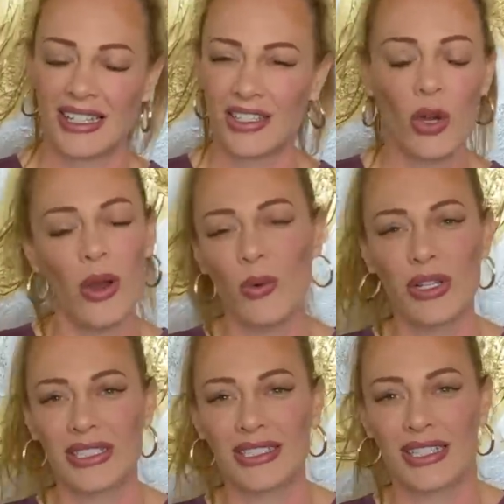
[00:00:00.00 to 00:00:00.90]
no, I
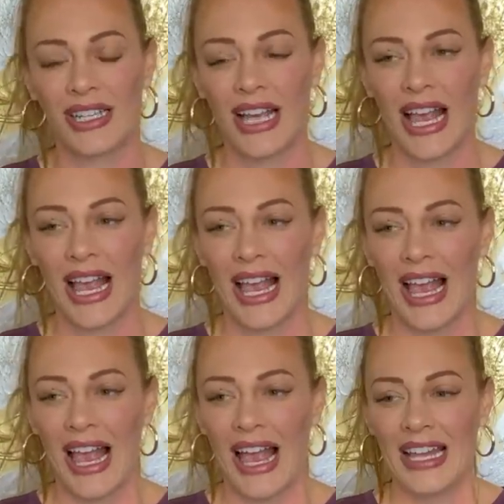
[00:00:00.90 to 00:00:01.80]
wouldn't.
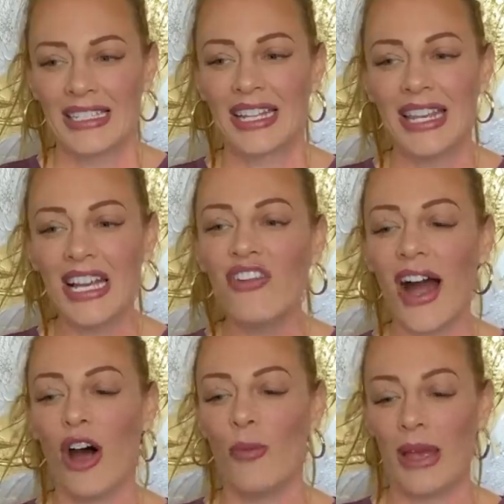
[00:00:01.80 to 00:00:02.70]
To think of
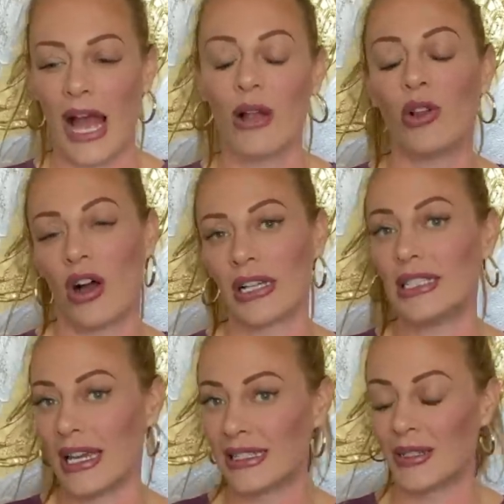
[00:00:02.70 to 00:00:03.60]
how how long it
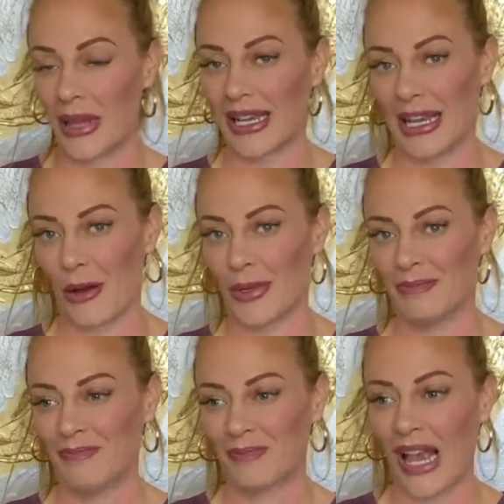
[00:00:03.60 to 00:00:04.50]
takes to make an album
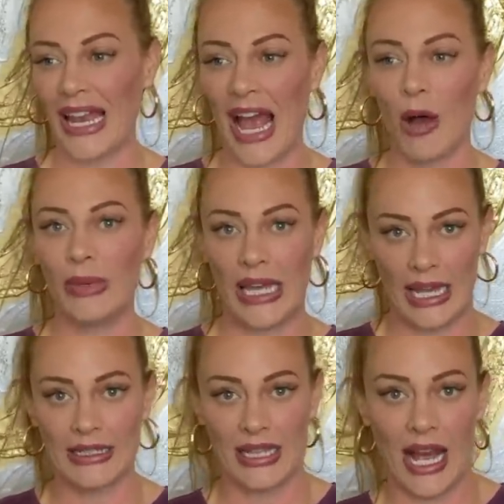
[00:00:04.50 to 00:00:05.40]
and how many
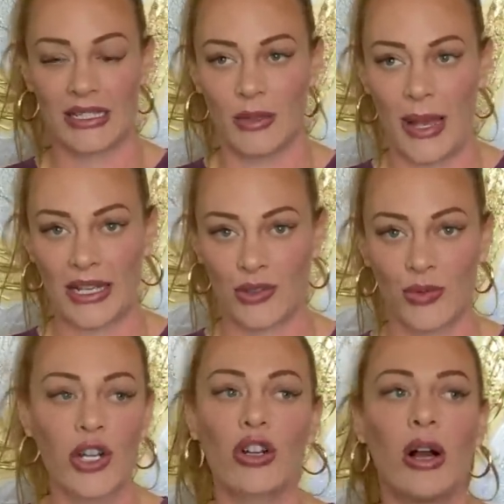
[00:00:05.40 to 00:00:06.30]
hands it has to pass through,
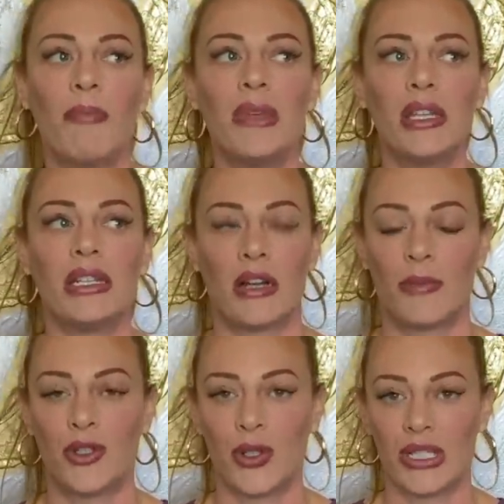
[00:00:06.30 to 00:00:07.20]
there are a million
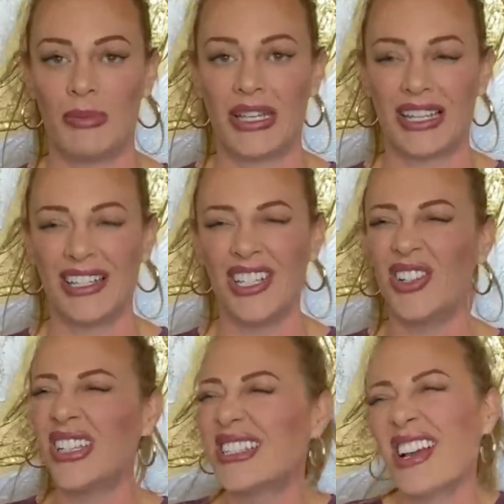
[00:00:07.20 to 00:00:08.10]
opportunities to be like, you know,
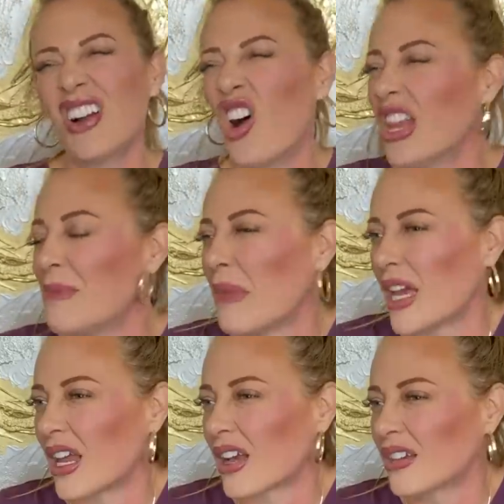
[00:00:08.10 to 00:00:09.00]
let's not call it
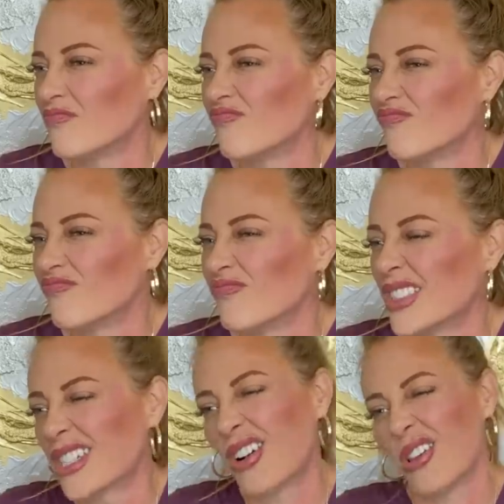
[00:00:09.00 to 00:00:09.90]
Manic. Let's
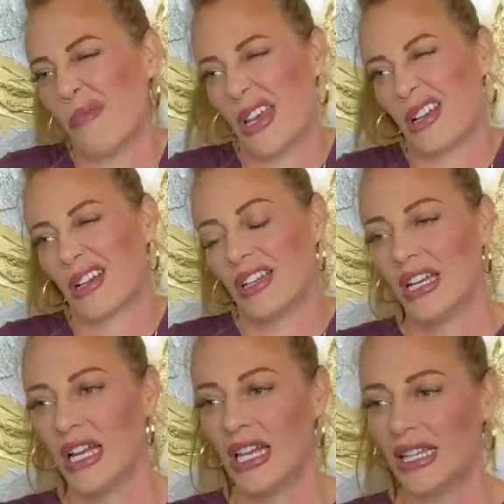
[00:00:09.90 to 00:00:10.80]
not call it Manic.
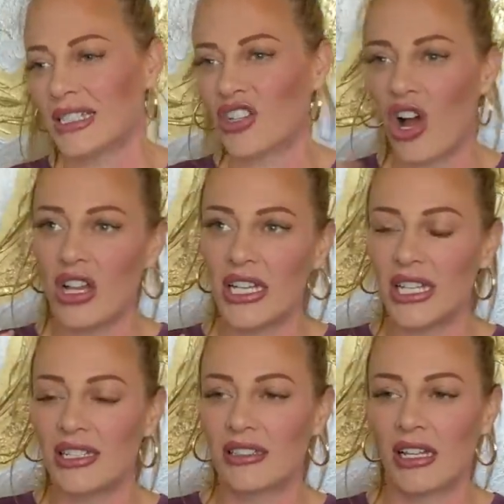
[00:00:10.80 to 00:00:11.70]
Let's call
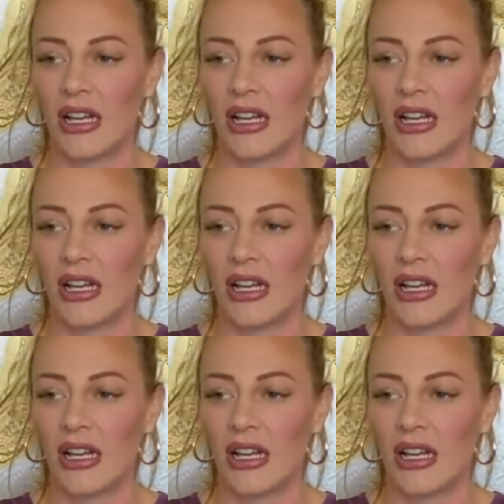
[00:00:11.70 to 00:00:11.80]
it